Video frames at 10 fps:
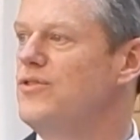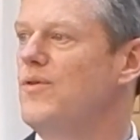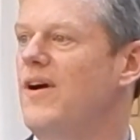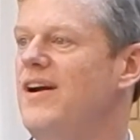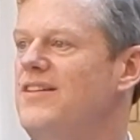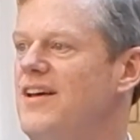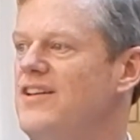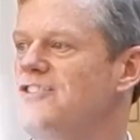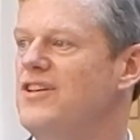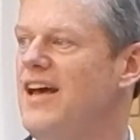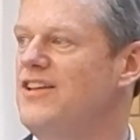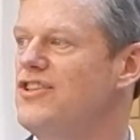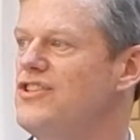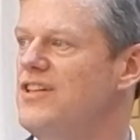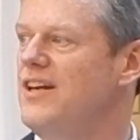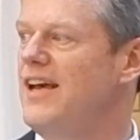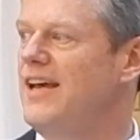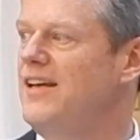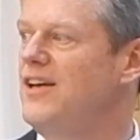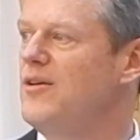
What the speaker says: to our attention, not just today,